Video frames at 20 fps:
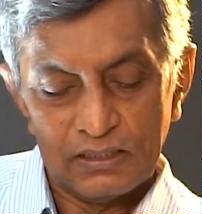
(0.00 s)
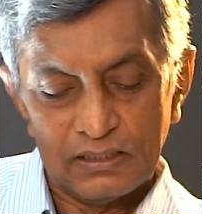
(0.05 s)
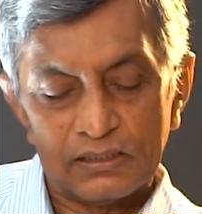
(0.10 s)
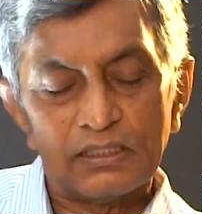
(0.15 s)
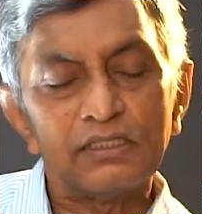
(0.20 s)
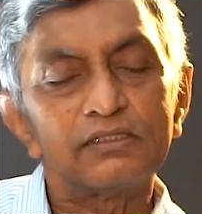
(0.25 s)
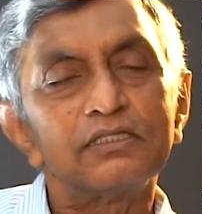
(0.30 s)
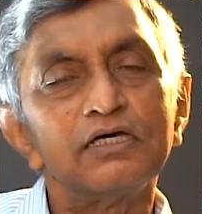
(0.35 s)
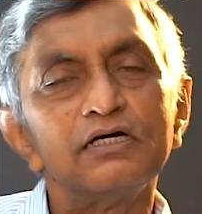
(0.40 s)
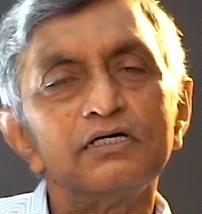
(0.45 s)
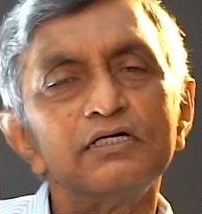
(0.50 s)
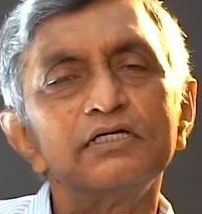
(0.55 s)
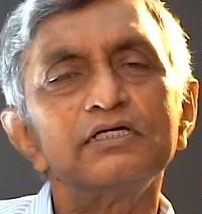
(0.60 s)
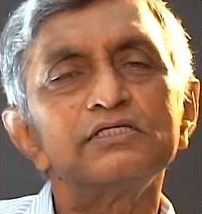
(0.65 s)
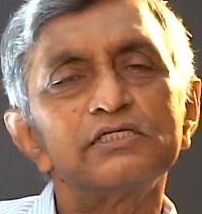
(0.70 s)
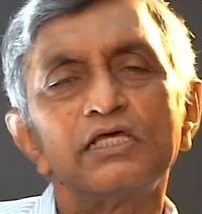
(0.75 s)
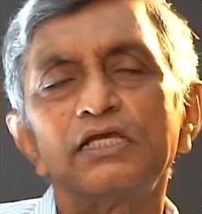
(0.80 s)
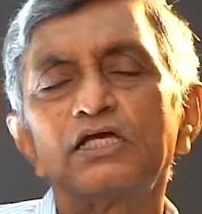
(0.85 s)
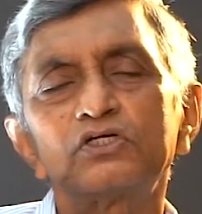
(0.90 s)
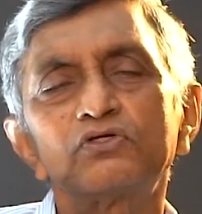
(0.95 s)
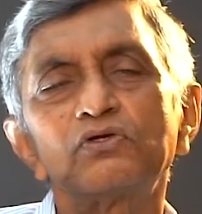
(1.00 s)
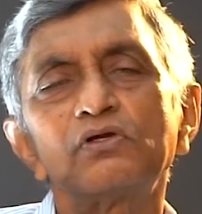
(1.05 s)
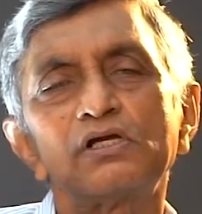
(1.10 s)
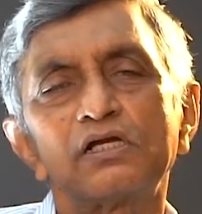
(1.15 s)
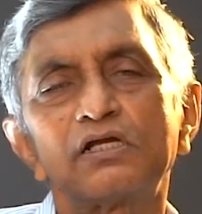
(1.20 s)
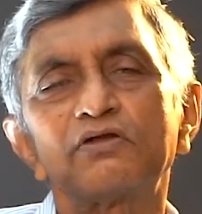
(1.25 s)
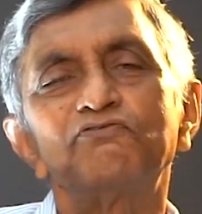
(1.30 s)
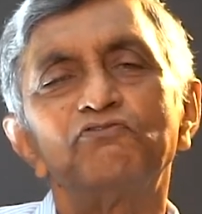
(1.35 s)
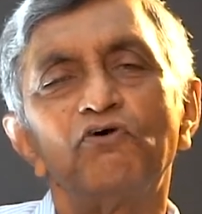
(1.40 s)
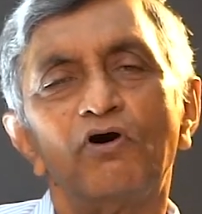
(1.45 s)
The third is electoral
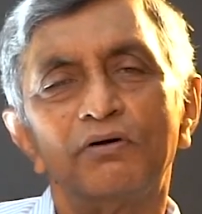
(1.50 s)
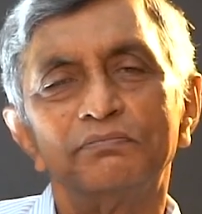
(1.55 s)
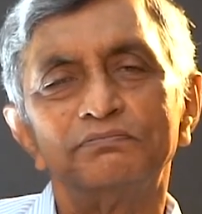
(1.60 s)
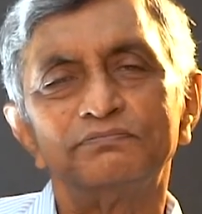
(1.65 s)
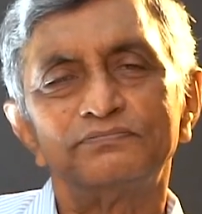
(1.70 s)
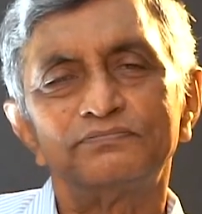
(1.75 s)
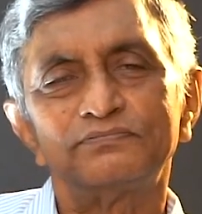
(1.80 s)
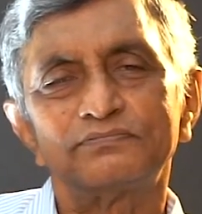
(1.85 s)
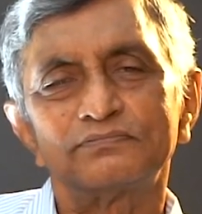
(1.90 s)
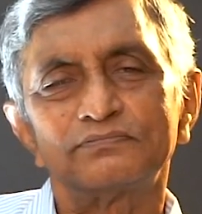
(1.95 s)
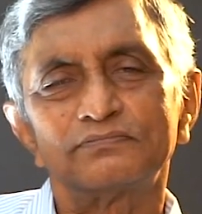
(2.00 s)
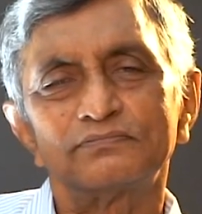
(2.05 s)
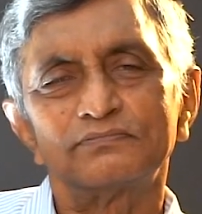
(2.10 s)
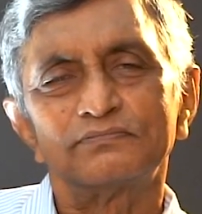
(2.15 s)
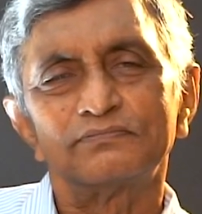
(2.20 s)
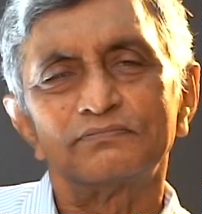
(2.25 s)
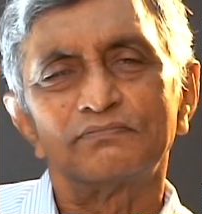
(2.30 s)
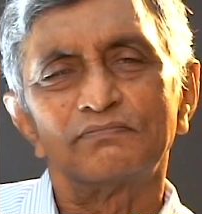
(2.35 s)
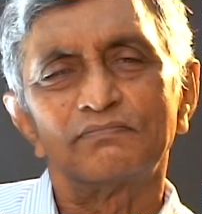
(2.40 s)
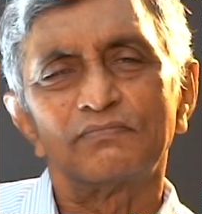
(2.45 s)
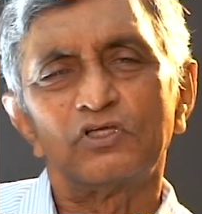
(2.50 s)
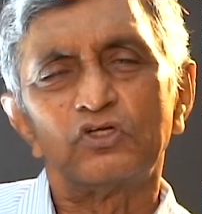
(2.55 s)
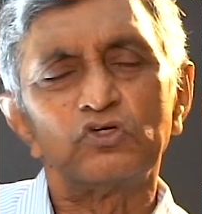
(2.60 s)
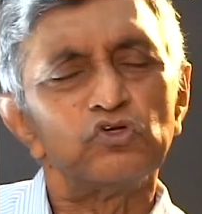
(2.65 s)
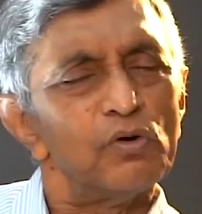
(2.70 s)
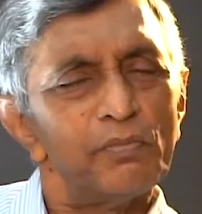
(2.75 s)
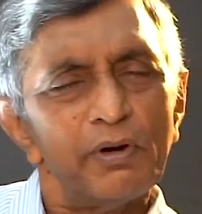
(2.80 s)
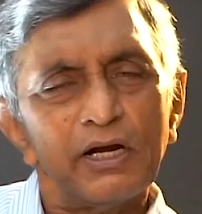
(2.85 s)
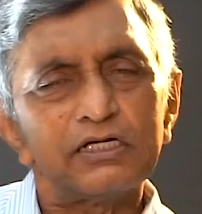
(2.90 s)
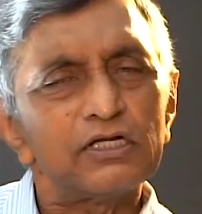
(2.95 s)
reform.
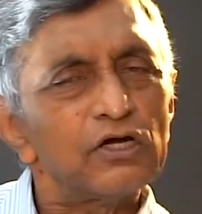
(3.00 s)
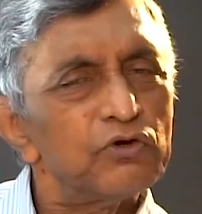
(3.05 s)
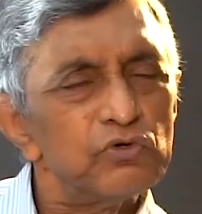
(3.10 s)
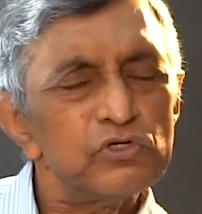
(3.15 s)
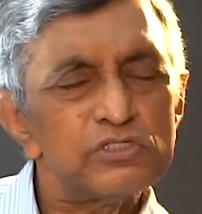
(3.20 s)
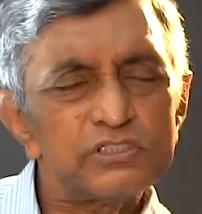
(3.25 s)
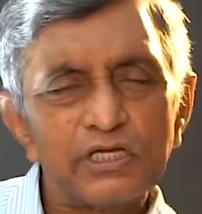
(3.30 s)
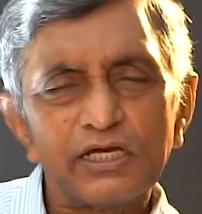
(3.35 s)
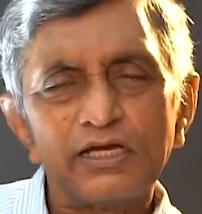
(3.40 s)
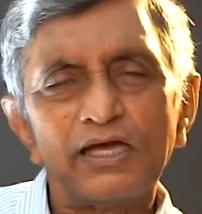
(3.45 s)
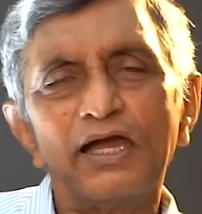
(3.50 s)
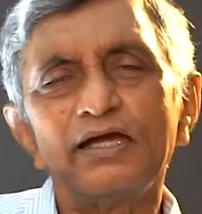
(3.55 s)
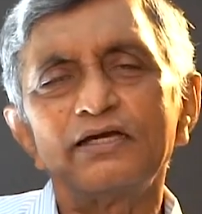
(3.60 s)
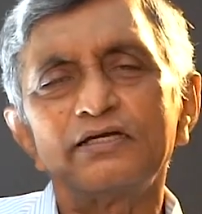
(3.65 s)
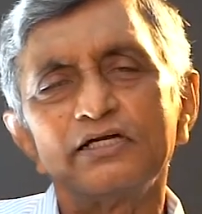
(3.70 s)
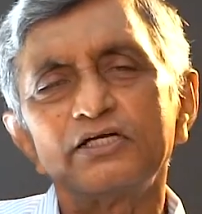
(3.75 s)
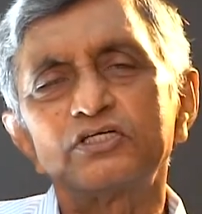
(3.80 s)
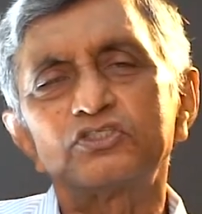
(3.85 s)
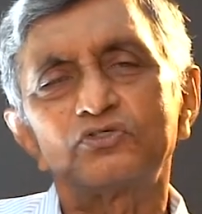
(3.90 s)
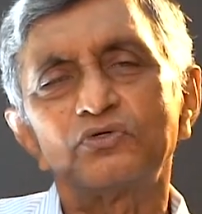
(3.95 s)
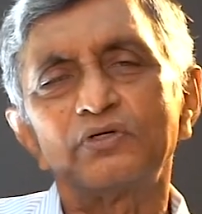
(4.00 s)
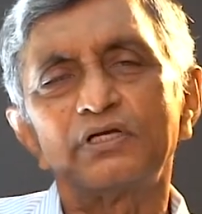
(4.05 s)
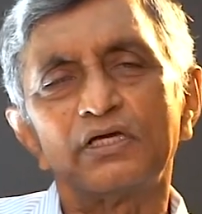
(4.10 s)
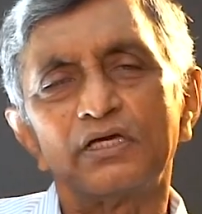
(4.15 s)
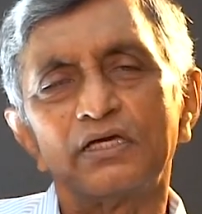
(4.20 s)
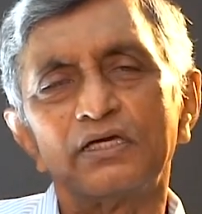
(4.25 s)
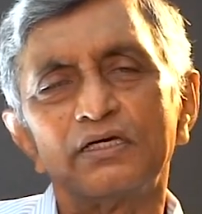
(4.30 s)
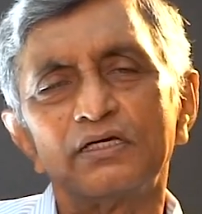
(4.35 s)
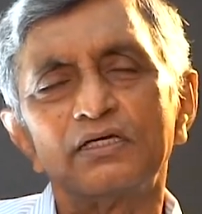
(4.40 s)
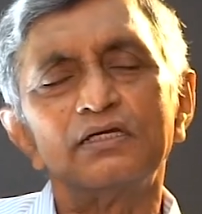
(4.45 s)
No matter who is the candidate
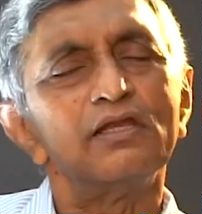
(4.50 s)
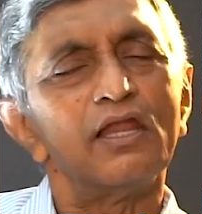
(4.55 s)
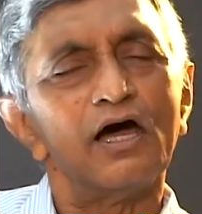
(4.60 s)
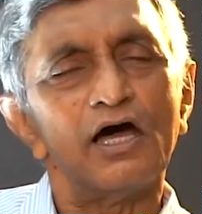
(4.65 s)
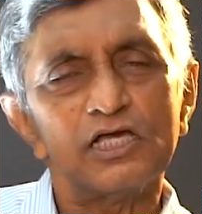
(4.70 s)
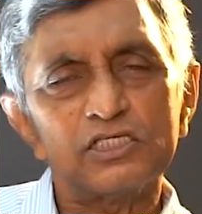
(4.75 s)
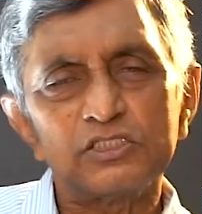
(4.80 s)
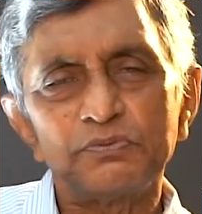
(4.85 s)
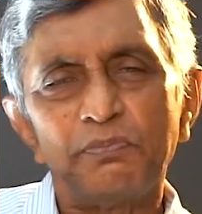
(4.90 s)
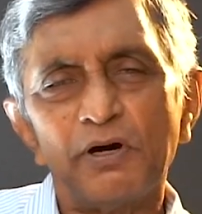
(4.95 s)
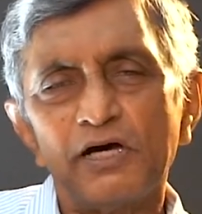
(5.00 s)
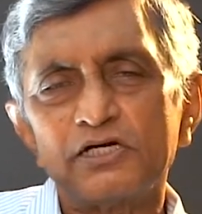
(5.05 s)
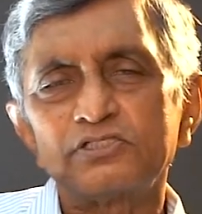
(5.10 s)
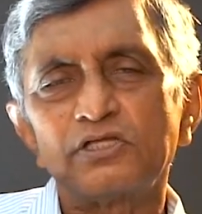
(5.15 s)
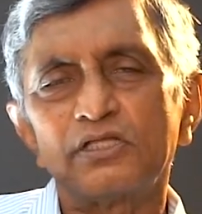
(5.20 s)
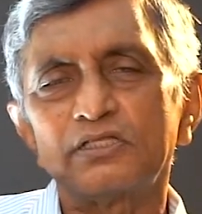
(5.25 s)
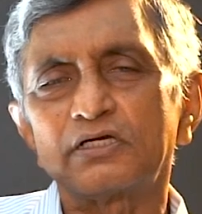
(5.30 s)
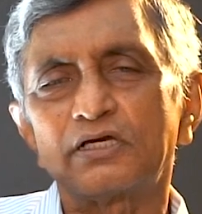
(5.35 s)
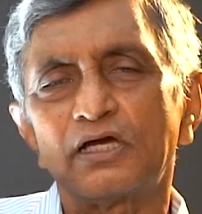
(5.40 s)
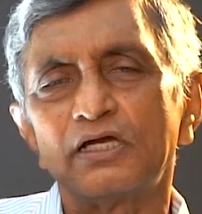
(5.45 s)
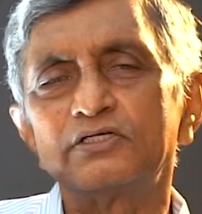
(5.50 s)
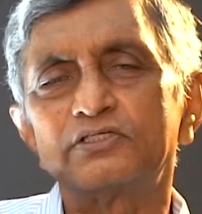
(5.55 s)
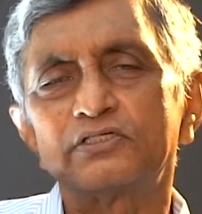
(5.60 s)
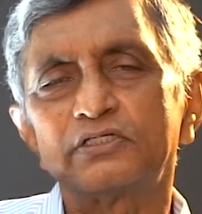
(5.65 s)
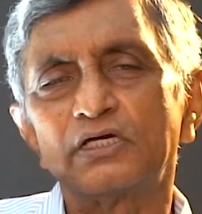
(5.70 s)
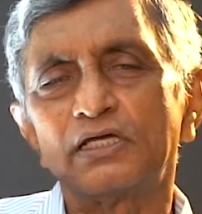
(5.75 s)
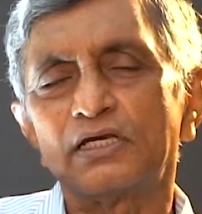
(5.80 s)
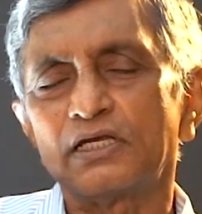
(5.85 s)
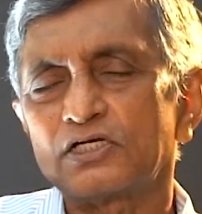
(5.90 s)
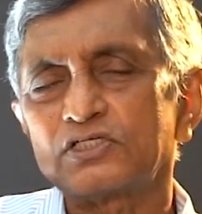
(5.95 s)
today, in large parts of the
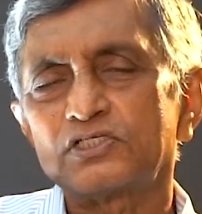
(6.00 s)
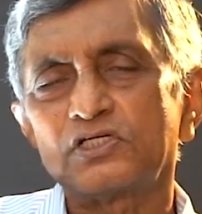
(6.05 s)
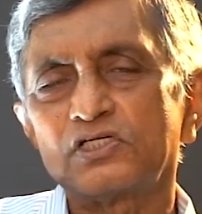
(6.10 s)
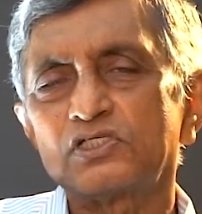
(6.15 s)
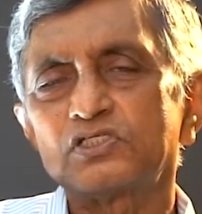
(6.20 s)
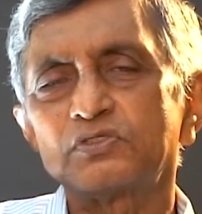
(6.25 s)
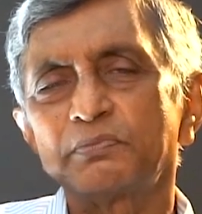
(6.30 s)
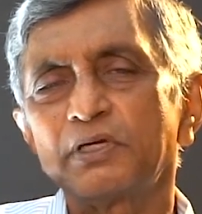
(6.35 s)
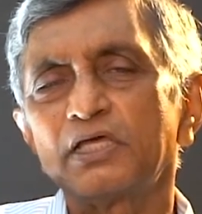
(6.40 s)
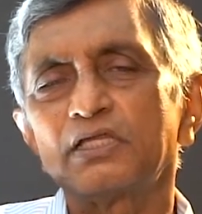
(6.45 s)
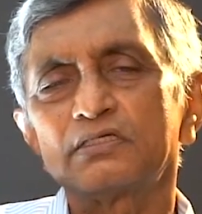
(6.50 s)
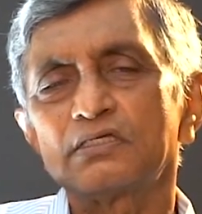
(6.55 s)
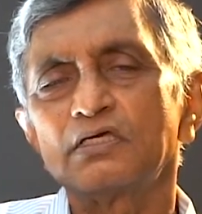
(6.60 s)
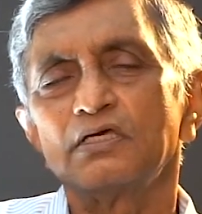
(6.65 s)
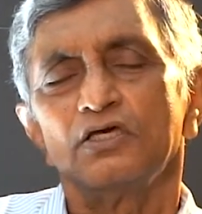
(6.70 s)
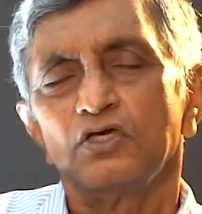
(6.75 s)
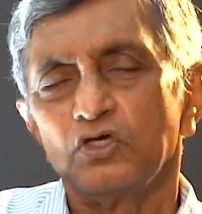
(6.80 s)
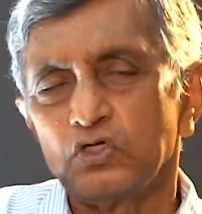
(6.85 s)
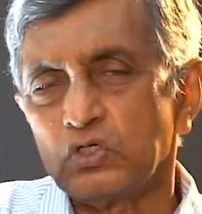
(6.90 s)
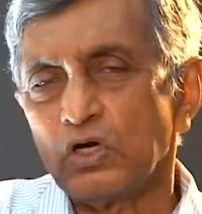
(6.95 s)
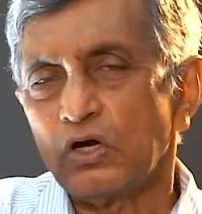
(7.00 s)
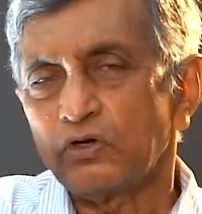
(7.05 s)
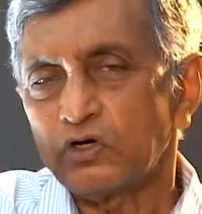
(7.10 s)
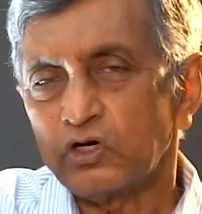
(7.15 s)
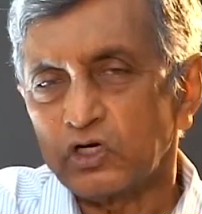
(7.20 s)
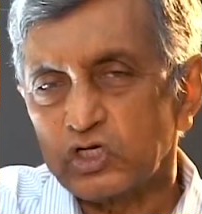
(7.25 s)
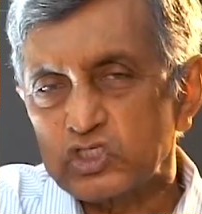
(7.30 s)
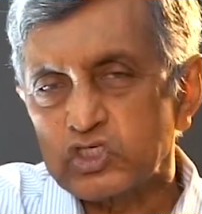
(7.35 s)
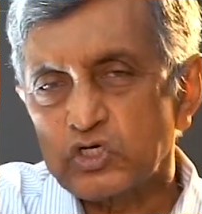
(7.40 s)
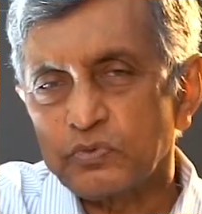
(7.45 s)
country, elections means you have to
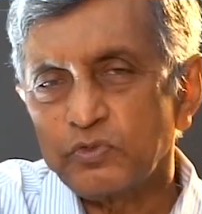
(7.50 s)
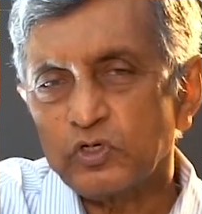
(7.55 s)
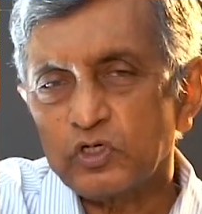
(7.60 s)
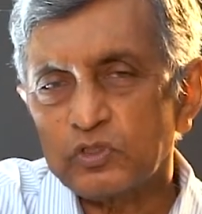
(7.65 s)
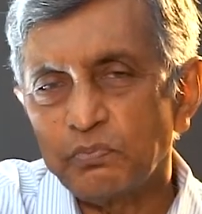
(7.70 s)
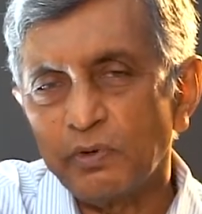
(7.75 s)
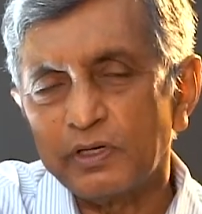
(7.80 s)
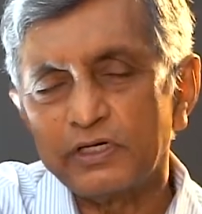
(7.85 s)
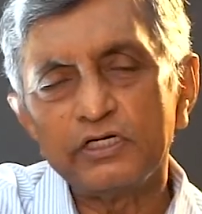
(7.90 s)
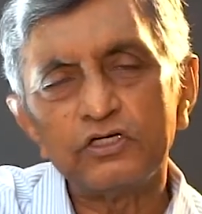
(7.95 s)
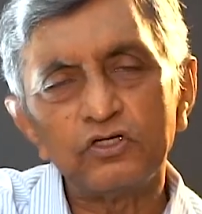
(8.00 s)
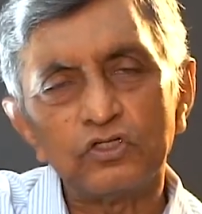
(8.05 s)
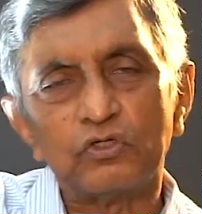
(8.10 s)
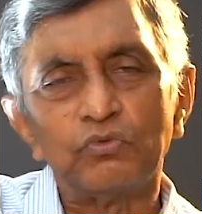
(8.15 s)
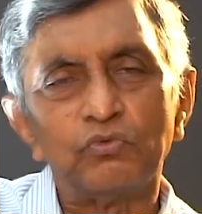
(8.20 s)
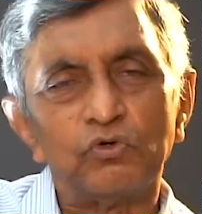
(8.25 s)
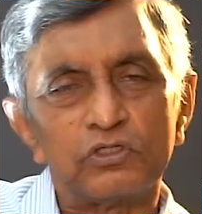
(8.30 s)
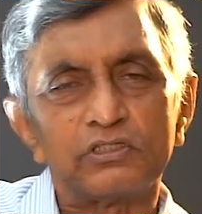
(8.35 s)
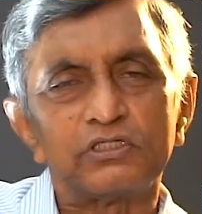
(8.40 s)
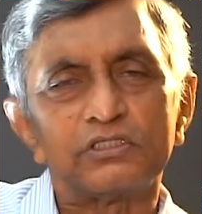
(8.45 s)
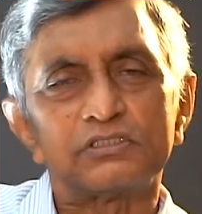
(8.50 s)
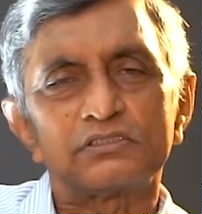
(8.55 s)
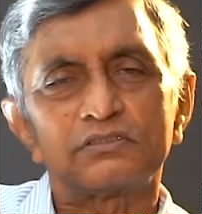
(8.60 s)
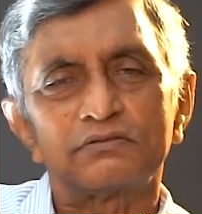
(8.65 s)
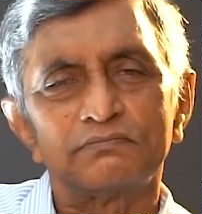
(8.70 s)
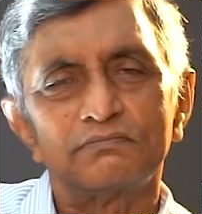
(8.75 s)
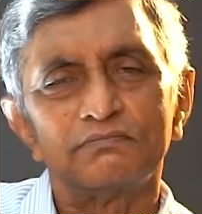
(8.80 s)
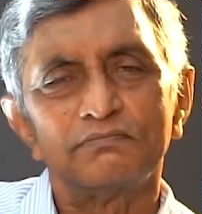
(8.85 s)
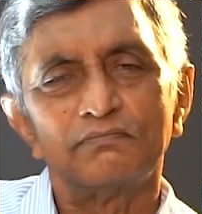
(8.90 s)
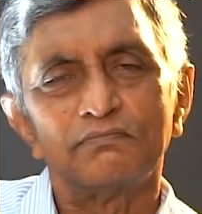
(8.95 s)
distribute money to the voters.